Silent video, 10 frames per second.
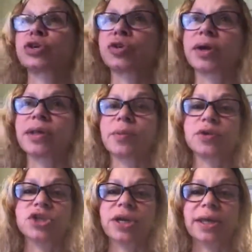I tried that with
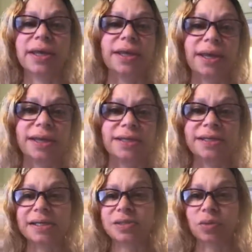chicken and it
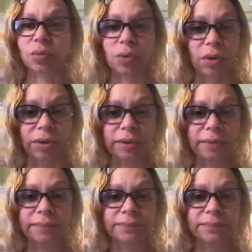doesn't work.